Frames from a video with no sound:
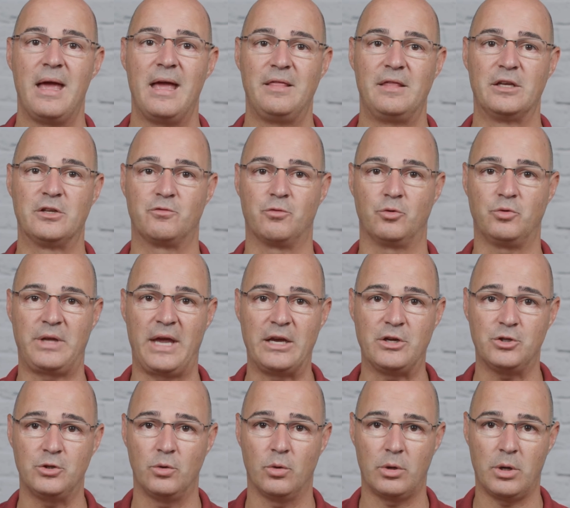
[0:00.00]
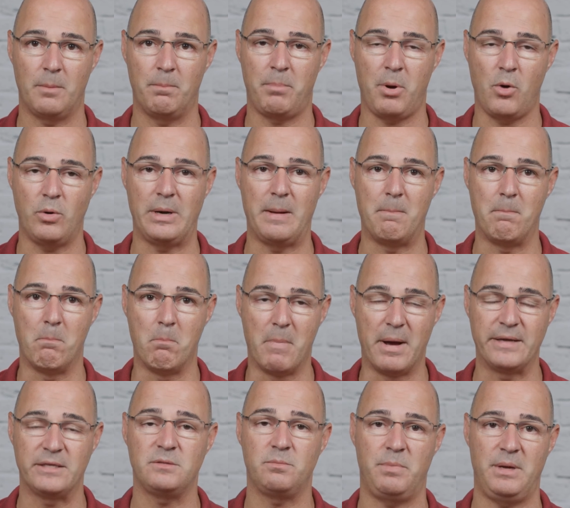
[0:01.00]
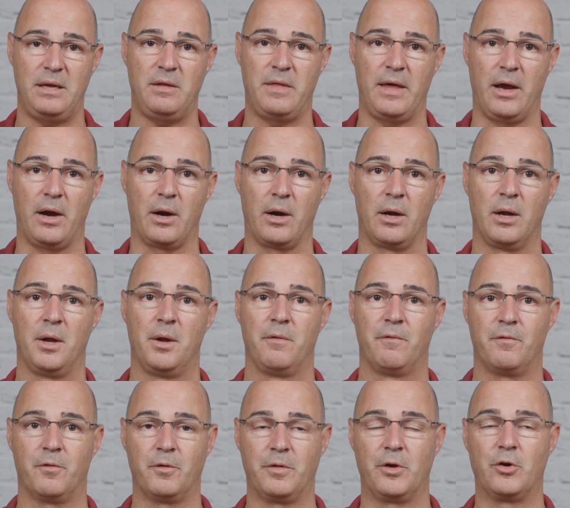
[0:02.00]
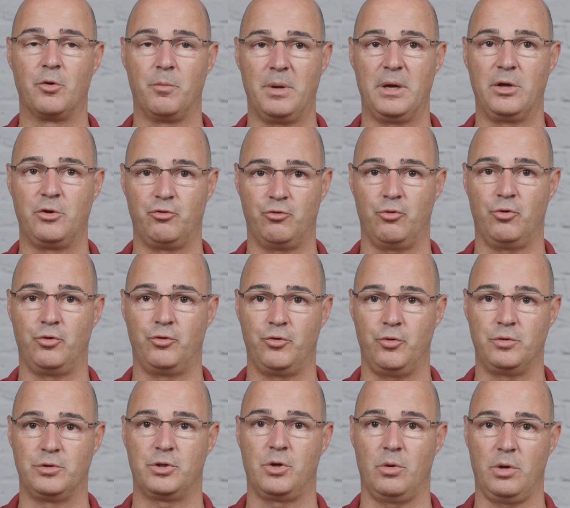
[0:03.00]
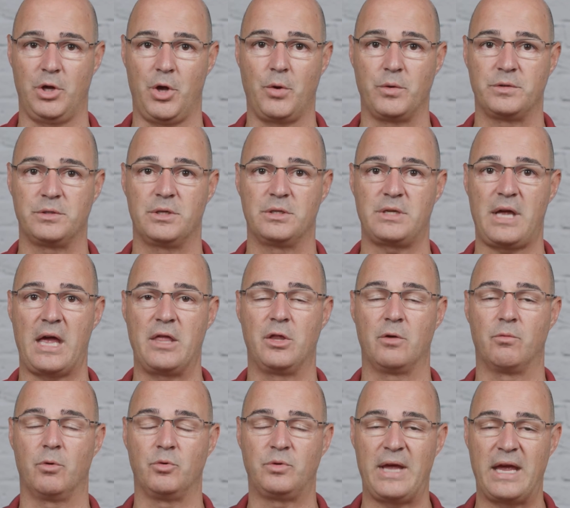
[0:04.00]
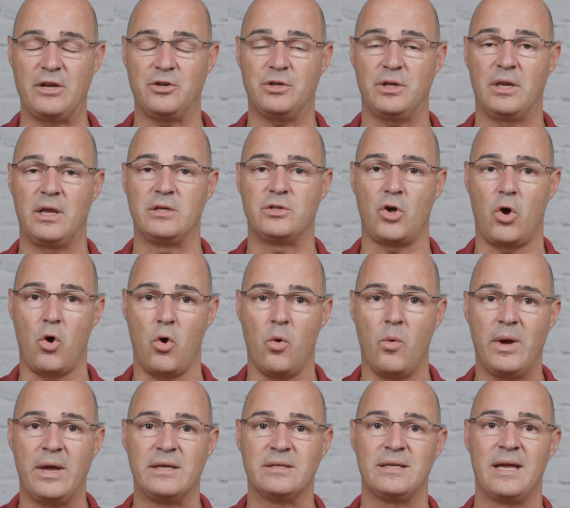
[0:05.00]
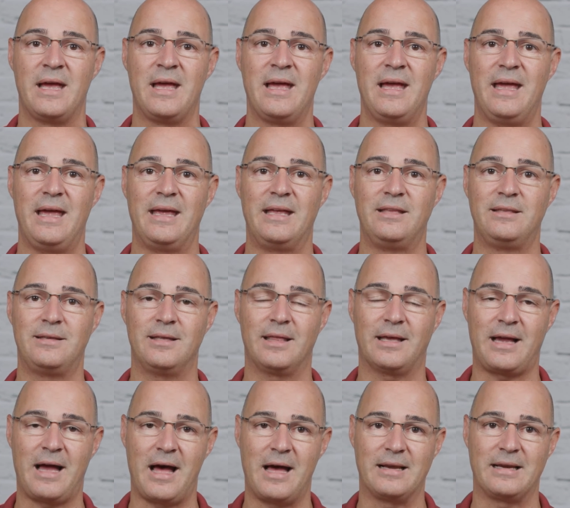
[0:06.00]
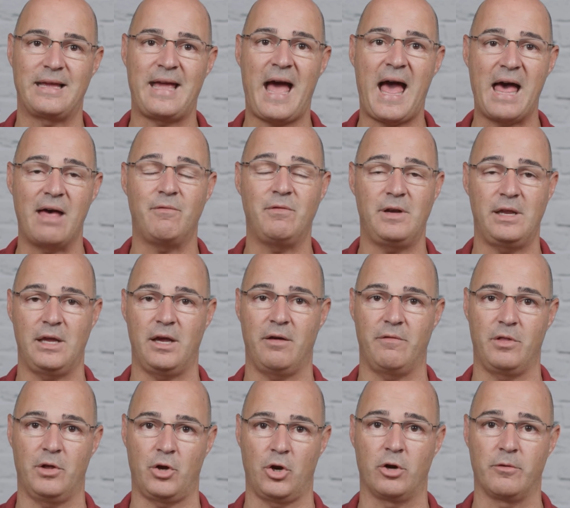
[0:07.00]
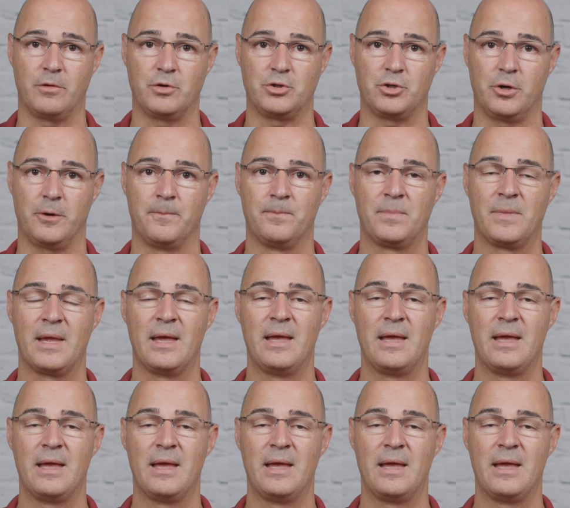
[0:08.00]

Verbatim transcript: This rotational component must be there for there to be a true, true scoliosis, and the rotation is always into the concavity of the curvature.